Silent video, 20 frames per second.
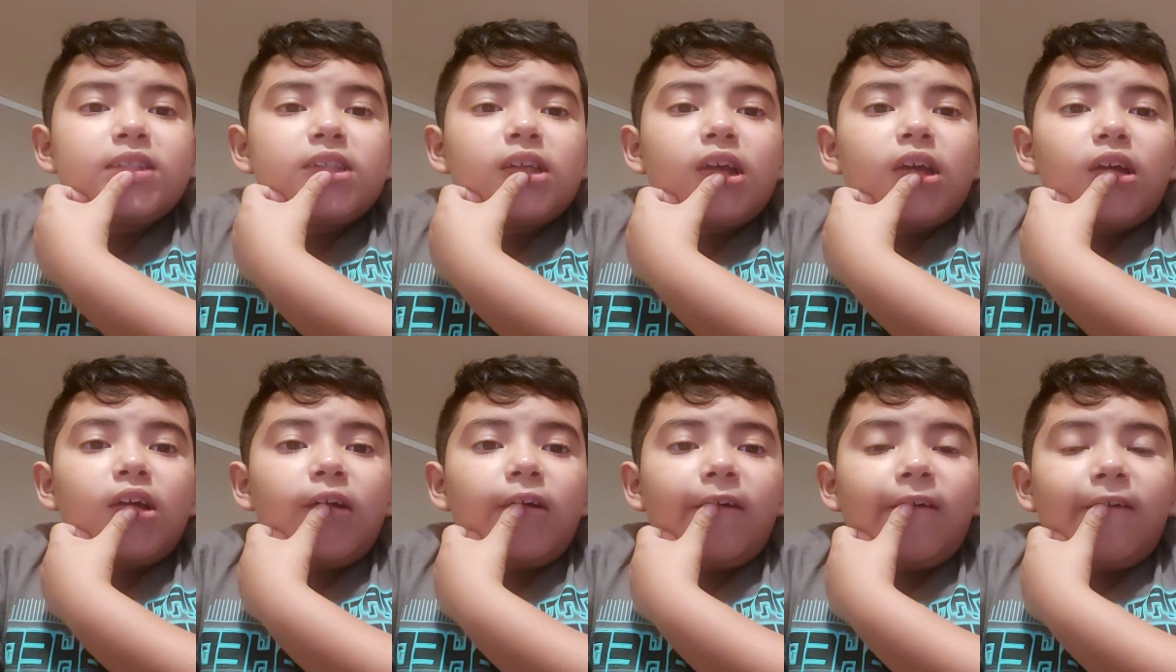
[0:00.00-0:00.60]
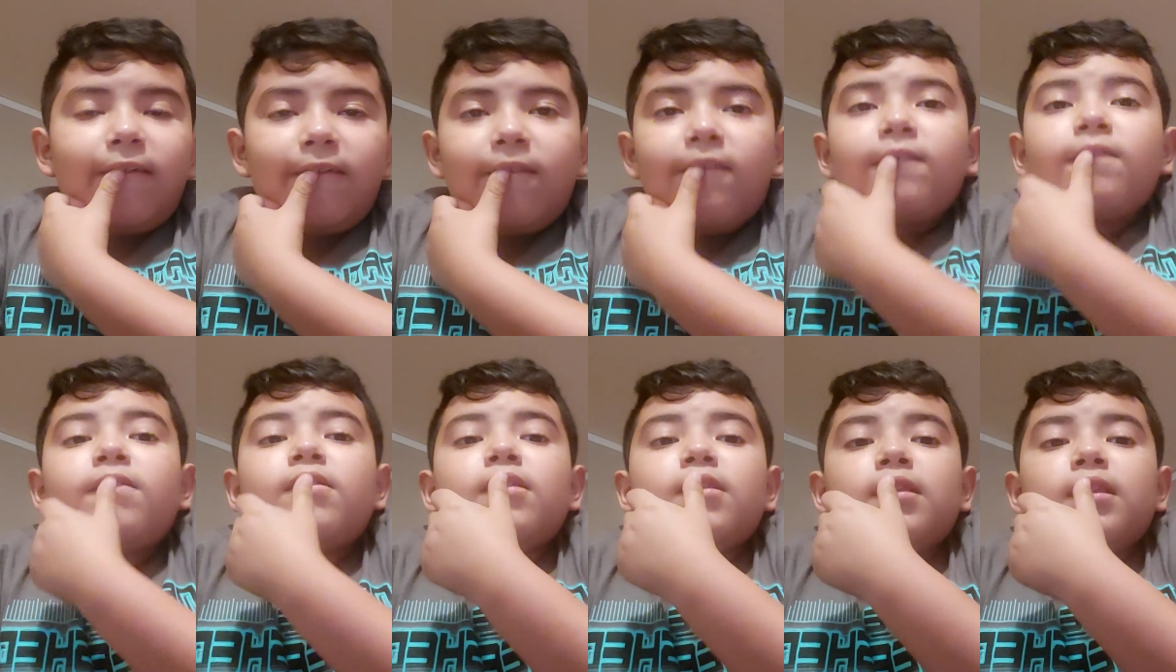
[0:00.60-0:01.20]
So,
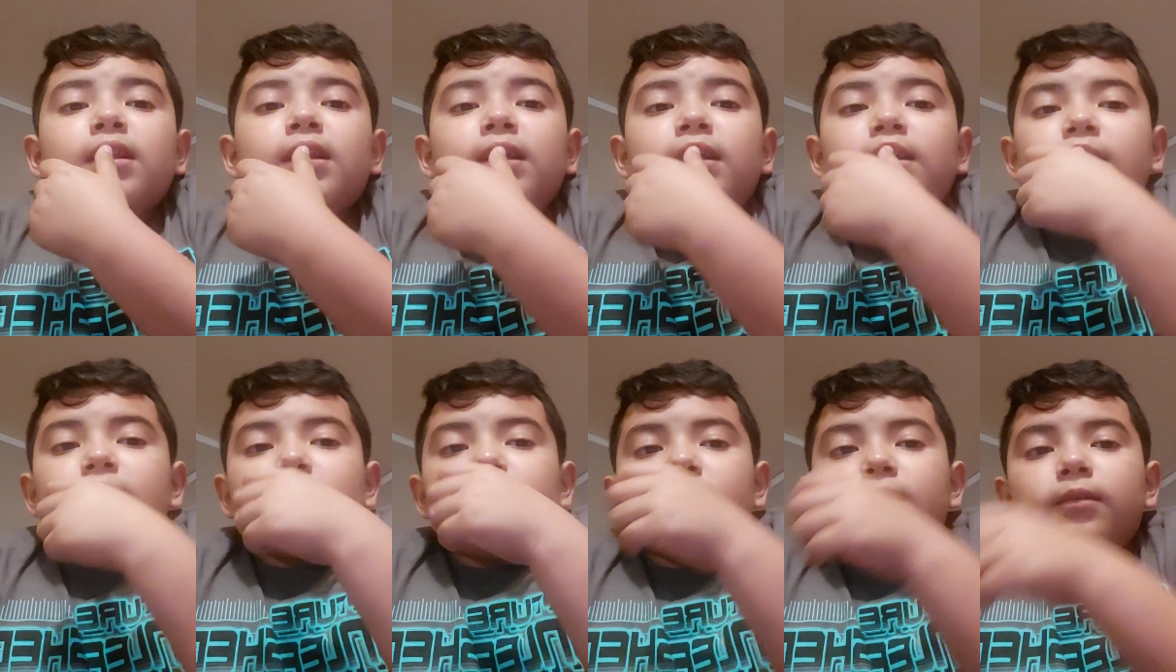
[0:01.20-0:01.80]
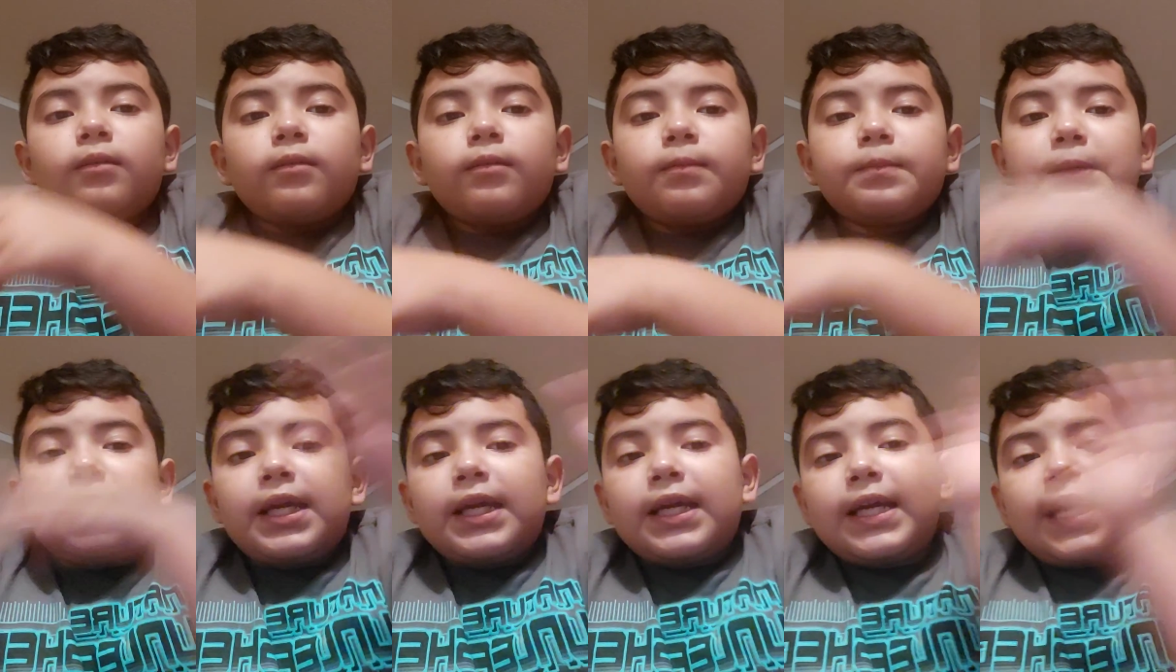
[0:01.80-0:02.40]

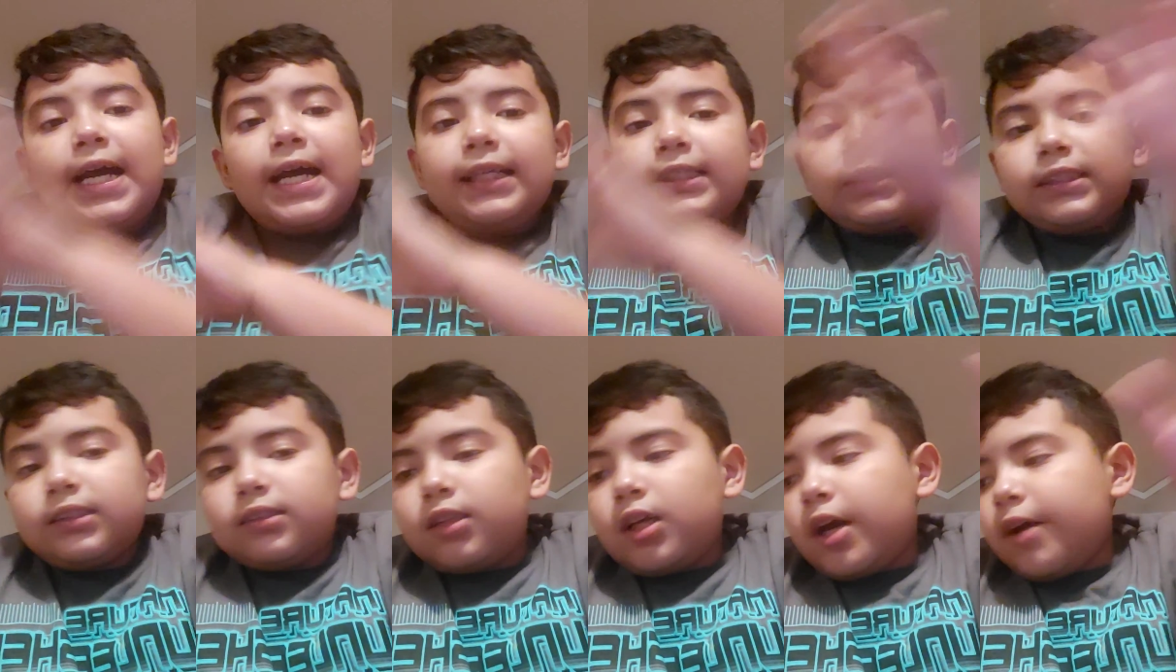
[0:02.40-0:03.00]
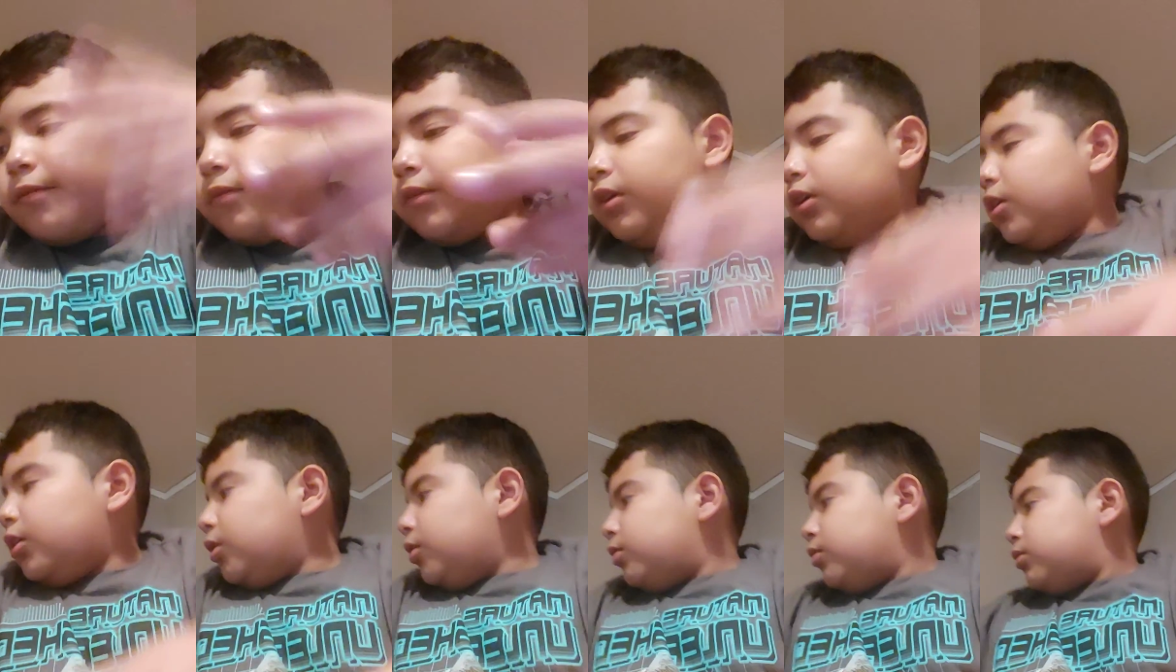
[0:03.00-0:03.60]
bye guys, love
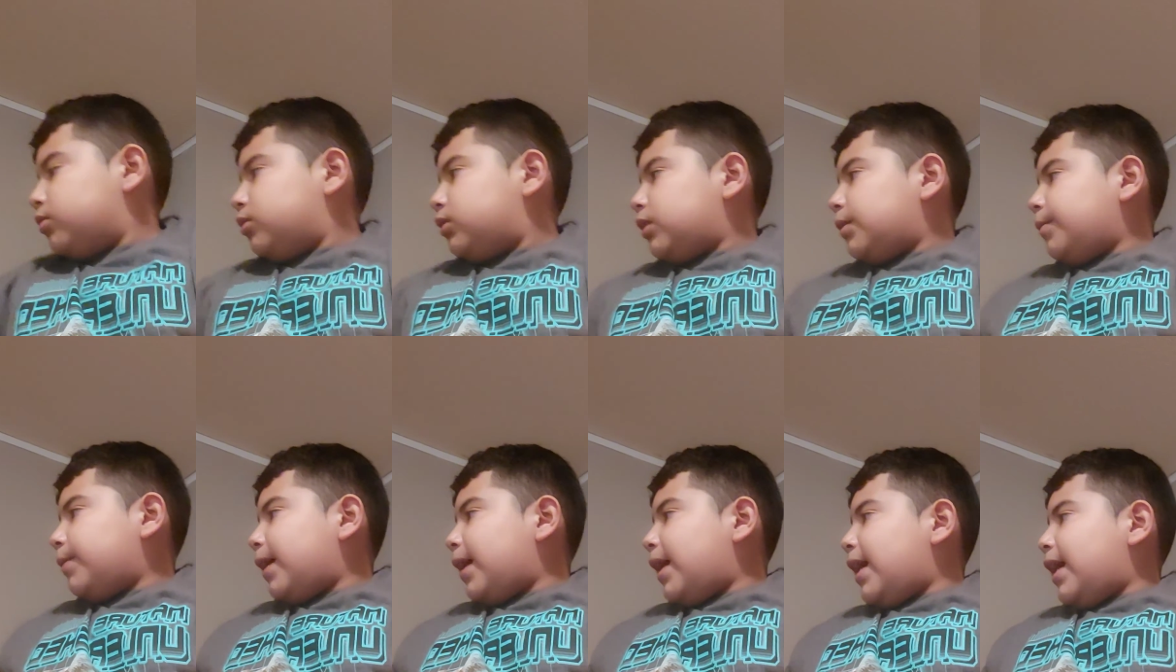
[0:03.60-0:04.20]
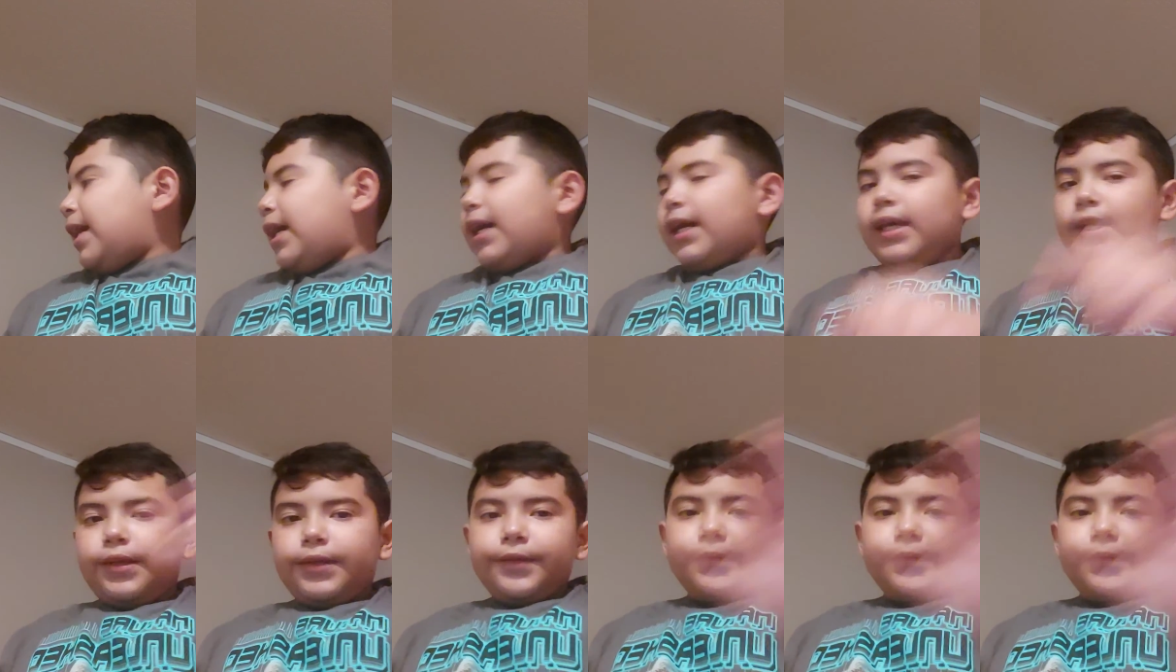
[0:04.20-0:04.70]
you. Bye.